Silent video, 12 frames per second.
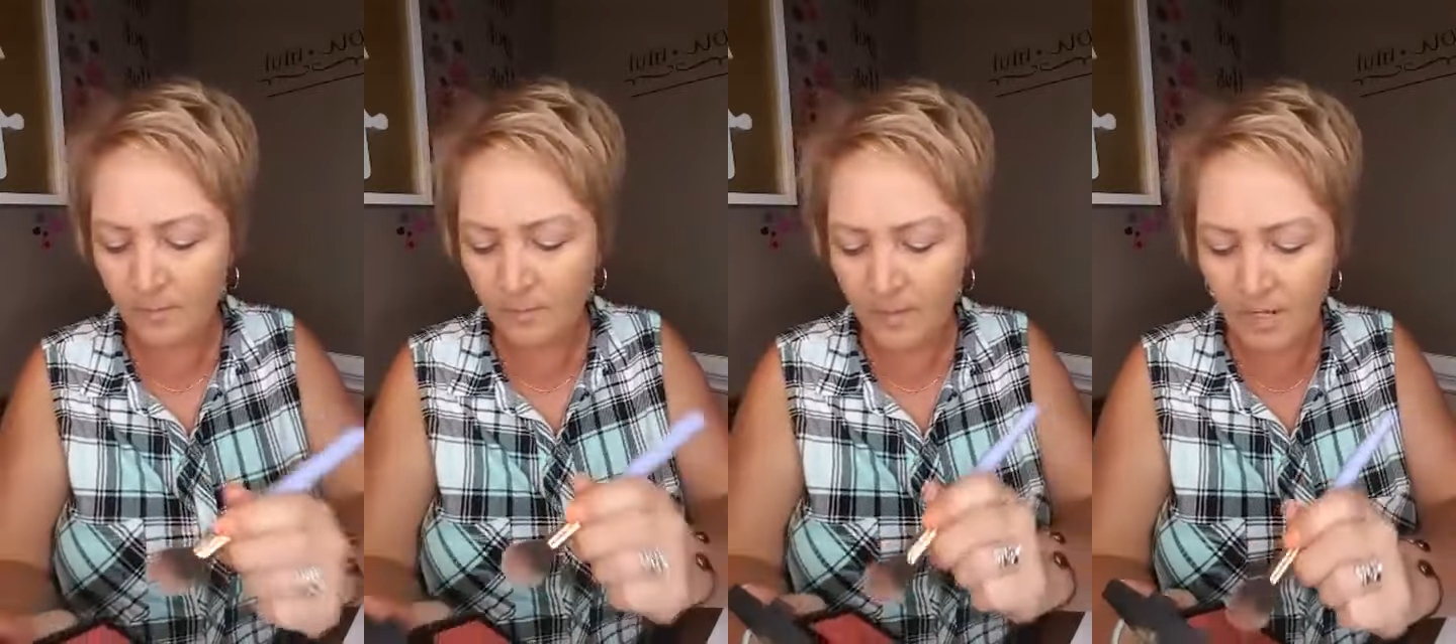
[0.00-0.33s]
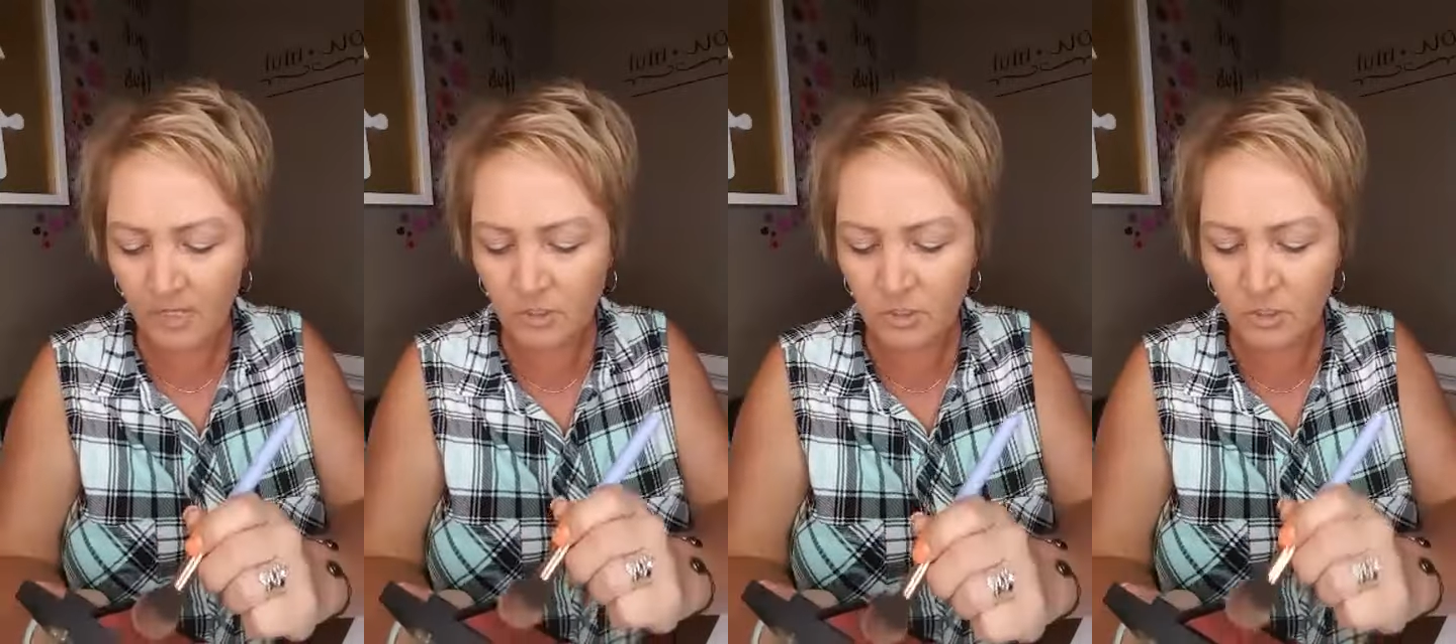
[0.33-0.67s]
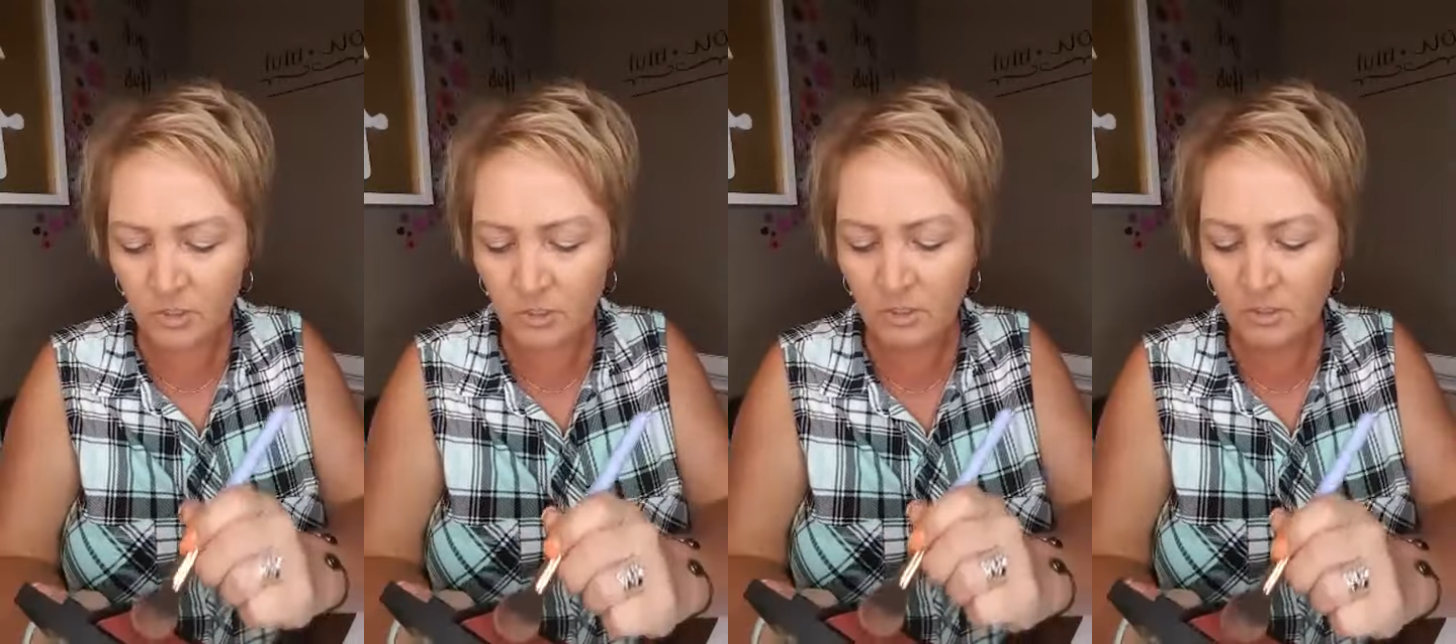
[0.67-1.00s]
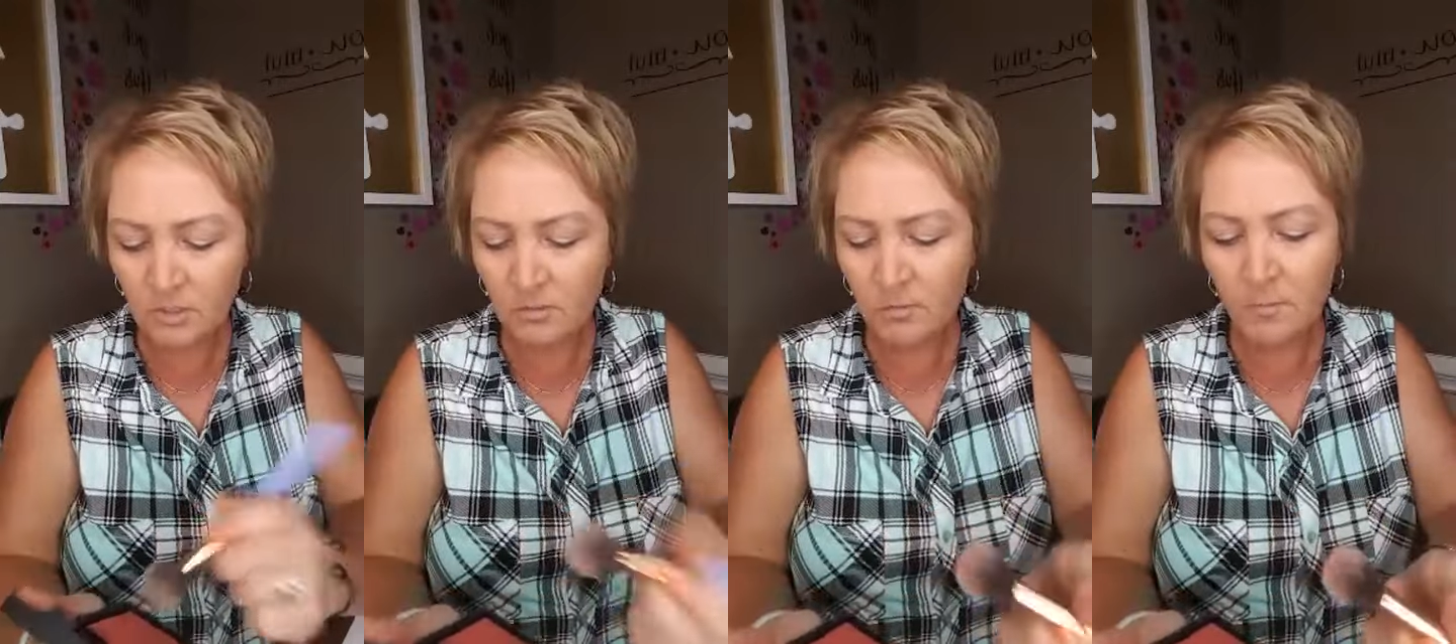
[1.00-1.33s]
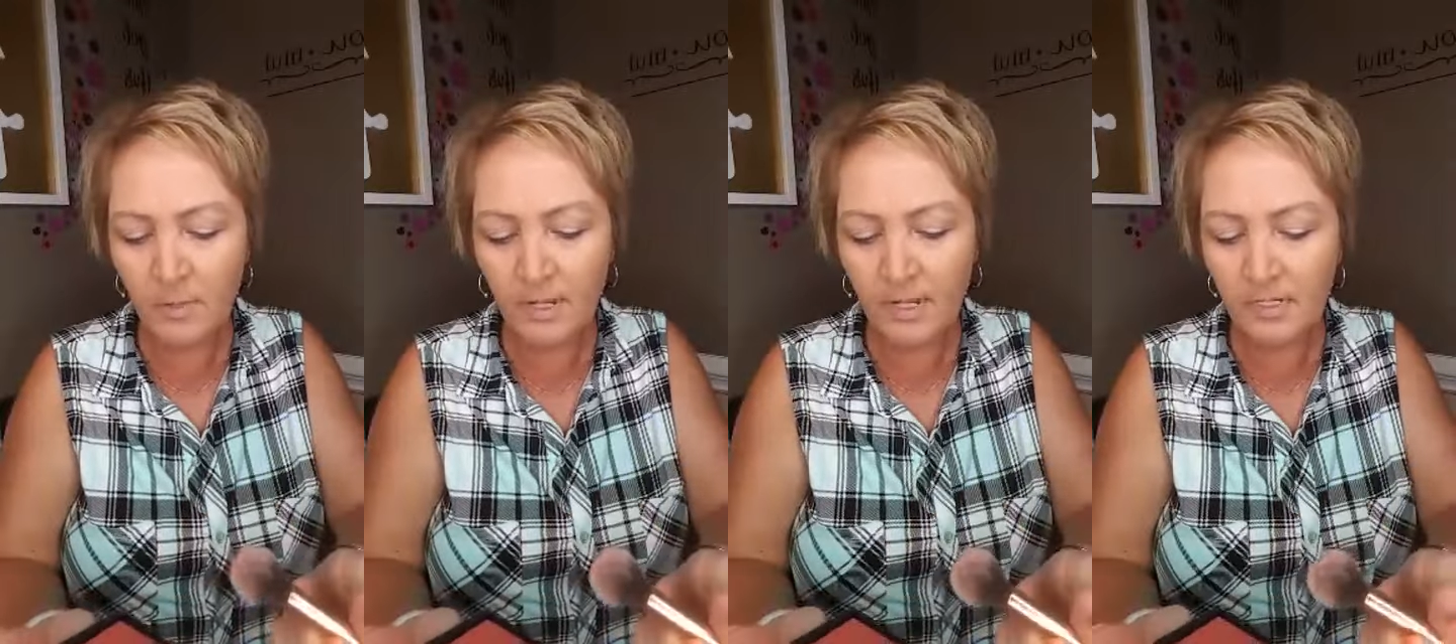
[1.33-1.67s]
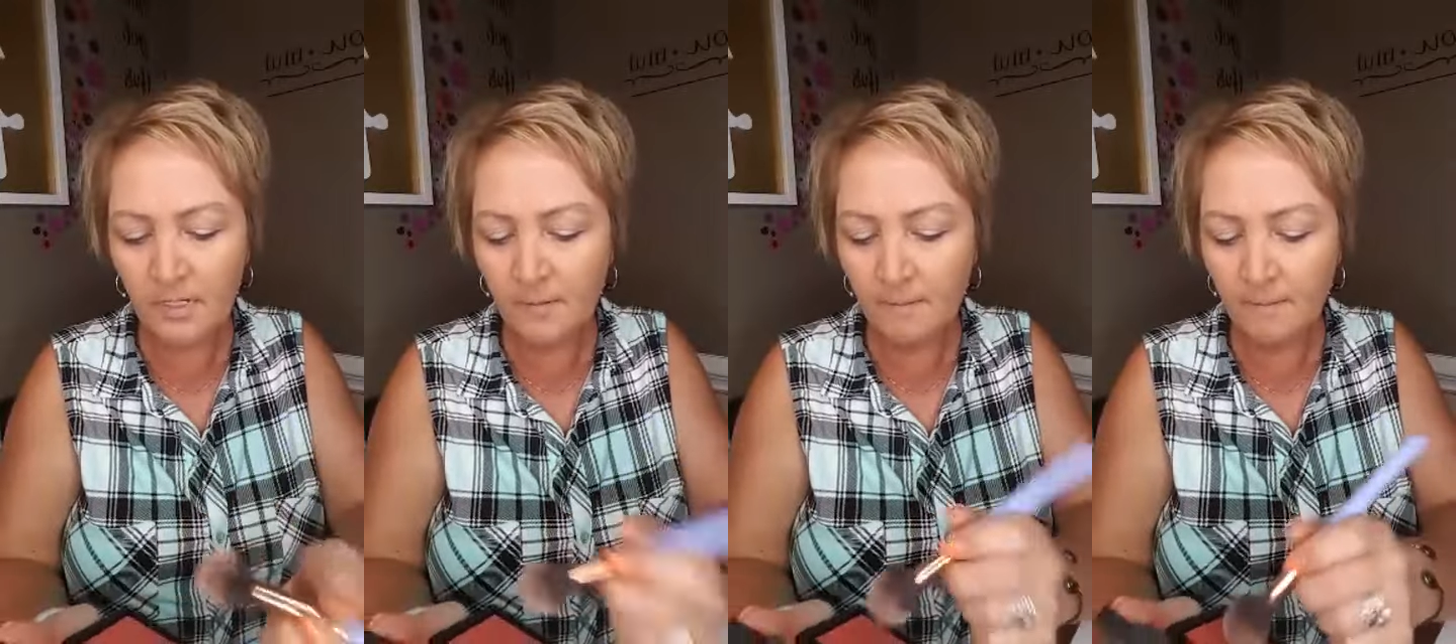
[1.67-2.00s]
of blush, but